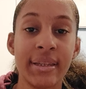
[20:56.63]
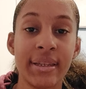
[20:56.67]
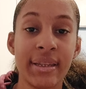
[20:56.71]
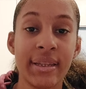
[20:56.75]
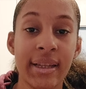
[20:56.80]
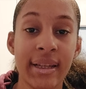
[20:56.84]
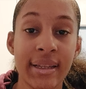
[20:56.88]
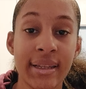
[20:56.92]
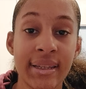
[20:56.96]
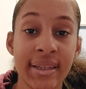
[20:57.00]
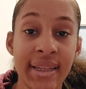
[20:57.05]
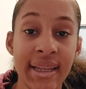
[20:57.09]

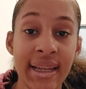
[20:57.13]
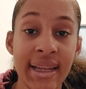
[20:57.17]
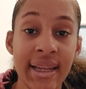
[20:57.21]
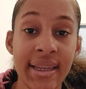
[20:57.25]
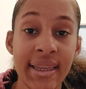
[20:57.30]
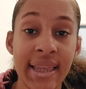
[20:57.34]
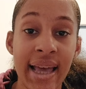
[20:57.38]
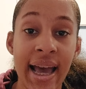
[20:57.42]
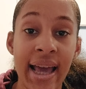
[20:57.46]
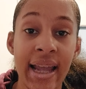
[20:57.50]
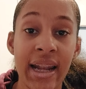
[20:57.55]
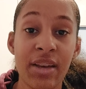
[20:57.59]
to
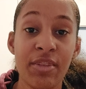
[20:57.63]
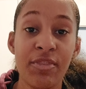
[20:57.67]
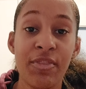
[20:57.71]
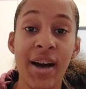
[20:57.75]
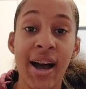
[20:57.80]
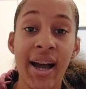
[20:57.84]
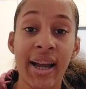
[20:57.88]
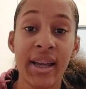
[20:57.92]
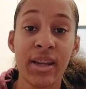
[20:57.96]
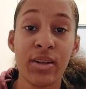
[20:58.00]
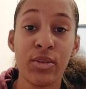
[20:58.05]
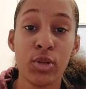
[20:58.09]
see that if
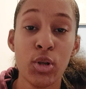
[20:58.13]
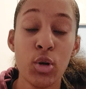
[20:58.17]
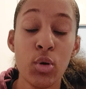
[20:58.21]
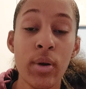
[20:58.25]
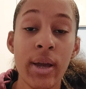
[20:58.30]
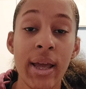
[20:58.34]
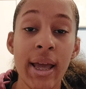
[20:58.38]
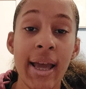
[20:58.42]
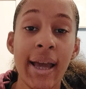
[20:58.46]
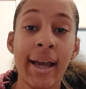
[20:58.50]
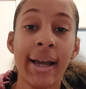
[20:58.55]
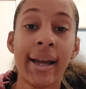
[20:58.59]
i can do
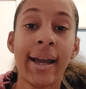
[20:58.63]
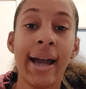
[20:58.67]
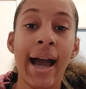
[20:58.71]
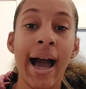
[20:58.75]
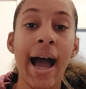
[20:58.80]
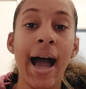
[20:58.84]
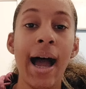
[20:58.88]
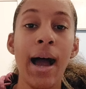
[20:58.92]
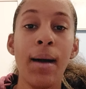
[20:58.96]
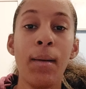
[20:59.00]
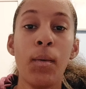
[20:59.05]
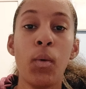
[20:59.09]
it
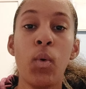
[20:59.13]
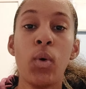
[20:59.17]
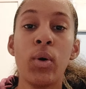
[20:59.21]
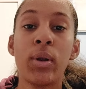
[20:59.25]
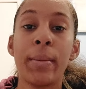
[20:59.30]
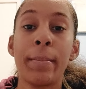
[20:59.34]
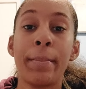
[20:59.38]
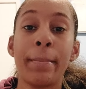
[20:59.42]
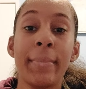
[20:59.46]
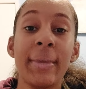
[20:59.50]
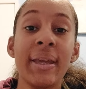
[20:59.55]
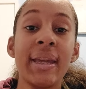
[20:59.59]
god
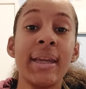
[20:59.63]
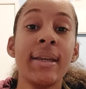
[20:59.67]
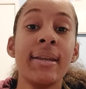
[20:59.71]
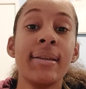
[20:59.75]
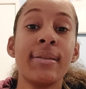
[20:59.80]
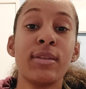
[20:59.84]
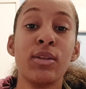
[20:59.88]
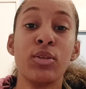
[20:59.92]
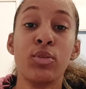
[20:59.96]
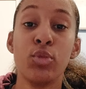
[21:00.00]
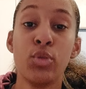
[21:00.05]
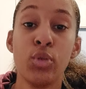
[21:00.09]
wanted me
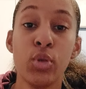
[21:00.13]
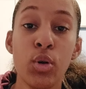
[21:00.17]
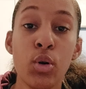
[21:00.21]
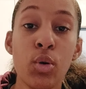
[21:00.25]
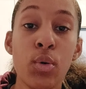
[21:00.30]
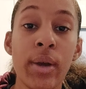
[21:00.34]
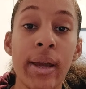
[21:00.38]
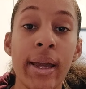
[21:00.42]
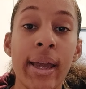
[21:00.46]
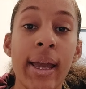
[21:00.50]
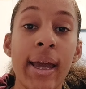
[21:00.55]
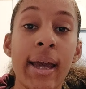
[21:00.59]
to
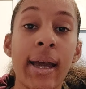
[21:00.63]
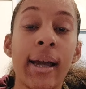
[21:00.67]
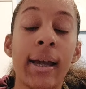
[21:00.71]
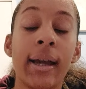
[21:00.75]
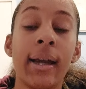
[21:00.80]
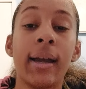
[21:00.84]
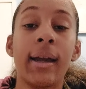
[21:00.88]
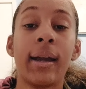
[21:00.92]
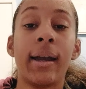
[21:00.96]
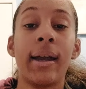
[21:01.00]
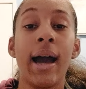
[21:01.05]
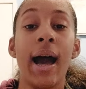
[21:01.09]
do it
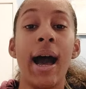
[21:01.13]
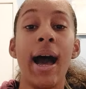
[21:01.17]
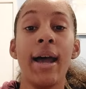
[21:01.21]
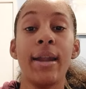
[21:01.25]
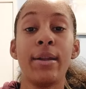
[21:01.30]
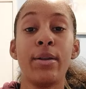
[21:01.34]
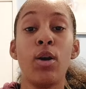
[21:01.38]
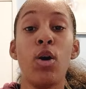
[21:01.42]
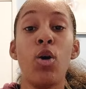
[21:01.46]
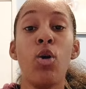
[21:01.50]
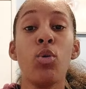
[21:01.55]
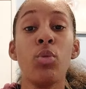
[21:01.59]

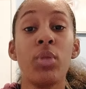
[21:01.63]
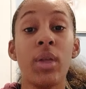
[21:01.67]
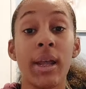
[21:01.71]
god know